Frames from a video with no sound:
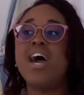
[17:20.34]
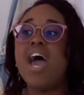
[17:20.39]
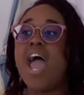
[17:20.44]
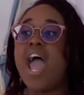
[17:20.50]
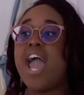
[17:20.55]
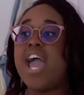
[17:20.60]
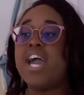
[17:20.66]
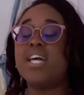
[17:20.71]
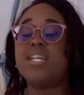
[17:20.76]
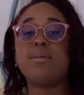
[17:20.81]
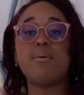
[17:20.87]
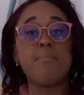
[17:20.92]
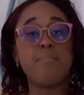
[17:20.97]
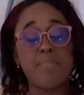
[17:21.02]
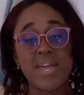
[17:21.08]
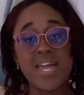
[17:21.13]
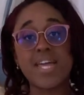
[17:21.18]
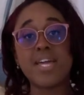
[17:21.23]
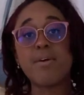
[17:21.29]
and
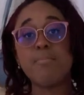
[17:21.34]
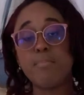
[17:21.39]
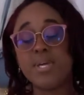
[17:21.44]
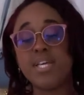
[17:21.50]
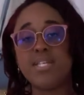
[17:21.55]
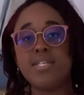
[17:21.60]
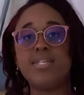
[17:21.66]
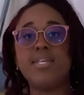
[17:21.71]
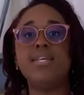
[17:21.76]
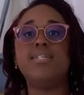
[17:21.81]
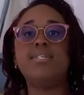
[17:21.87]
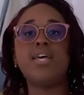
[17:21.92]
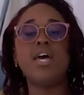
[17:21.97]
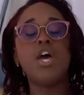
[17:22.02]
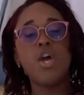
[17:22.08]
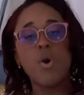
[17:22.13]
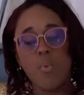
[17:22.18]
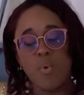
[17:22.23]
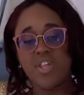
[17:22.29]
pink pieces
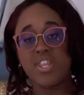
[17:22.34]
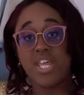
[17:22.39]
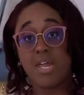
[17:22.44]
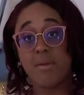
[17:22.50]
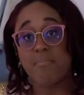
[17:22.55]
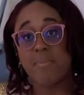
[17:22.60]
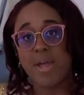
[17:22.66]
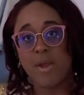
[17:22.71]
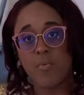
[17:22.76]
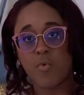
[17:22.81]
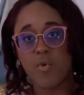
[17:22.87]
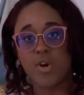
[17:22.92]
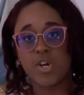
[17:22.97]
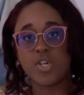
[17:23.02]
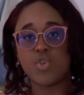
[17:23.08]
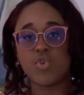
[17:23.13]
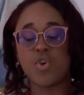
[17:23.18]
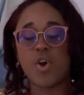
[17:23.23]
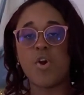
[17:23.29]
within my
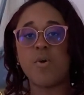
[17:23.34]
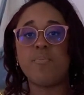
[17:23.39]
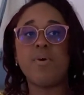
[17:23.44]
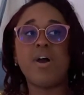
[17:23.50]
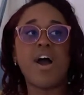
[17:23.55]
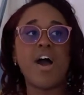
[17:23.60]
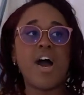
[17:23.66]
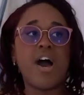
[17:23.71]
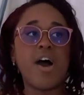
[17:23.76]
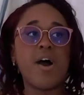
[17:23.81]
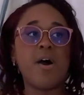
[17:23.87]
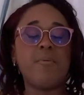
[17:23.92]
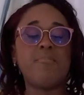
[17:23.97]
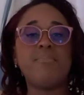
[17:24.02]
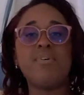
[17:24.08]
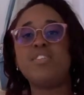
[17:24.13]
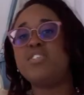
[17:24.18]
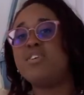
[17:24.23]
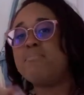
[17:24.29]
wardrobe.
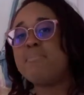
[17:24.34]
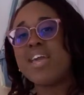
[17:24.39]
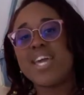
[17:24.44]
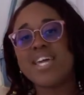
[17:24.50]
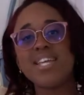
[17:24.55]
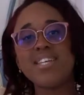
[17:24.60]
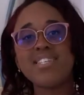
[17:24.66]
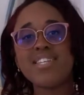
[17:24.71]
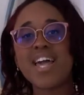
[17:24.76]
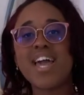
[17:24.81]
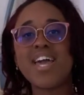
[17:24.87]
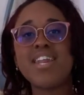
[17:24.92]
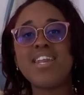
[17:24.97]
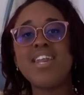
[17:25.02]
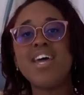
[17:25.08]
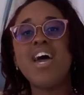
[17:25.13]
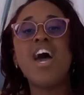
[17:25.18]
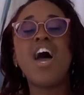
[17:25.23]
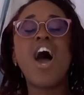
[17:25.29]
To make it a
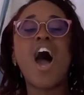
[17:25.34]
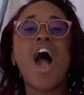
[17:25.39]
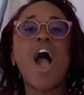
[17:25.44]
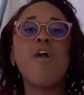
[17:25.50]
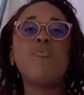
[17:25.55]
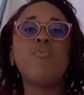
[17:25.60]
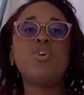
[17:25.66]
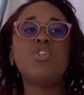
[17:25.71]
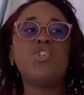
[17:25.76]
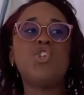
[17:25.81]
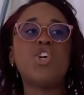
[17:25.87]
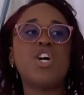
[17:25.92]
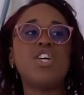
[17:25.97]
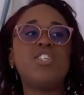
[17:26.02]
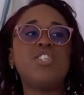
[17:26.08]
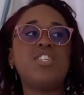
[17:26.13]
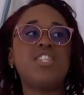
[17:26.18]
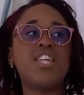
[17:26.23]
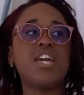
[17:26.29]
10, I would
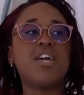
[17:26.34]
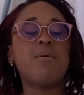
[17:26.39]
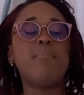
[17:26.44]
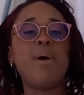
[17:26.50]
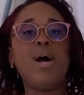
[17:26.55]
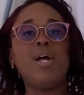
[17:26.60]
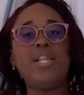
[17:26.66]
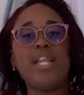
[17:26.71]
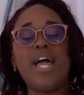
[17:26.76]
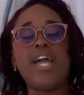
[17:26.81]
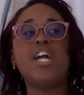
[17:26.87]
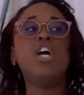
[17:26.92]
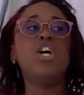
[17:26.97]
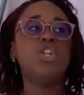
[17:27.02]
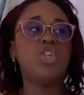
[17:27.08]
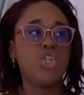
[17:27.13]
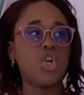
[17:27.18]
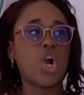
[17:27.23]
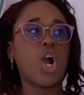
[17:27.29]
just think about like
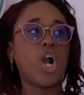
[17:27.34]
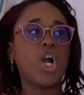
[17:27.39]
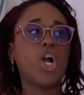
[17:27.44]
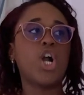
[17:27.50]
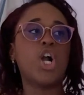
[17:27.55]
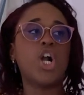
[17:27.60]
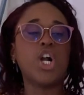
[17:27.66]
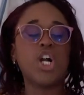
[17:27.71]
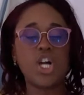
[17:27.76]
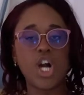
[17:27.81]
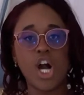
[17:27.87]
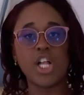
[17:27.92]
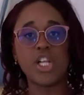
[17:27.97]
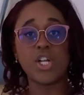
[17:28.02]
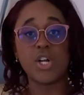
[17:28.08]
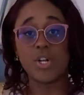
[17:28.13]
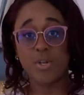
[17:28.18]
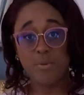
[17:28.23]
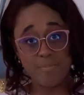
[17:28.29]
darker
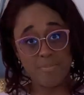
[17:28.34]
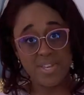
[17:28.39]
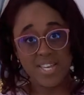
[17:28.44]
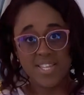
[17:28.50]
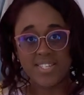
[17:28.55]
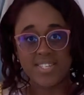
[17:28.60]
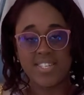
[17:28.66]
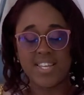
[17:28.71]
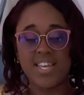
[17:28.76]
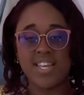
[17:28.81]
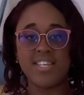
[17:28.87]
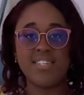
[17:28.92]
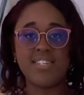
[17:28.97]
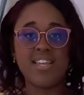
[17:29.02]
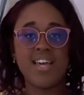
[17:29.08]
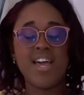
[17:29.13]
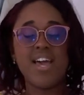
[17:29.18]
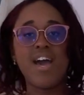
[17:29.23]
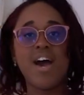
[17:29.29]
colored pieces
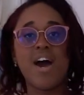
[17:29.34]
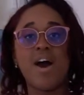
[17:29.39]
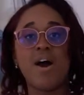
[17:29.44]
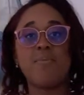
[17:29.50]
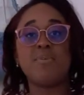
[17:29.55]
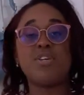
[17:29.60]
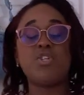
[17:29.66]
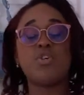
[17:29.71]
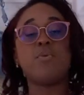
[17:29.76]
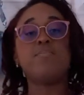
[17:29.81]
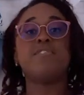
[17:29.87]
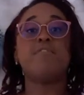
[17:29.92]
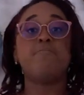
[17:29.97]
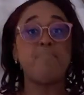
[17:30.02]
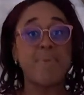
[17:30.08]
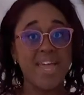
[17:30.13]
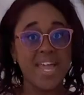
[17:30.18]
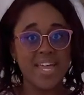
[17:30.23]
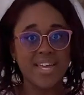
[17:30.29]
in terms of
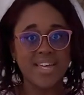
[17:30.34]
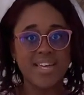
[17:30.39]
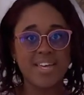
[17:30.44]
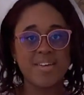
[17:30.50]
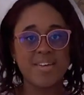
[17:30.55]
pink.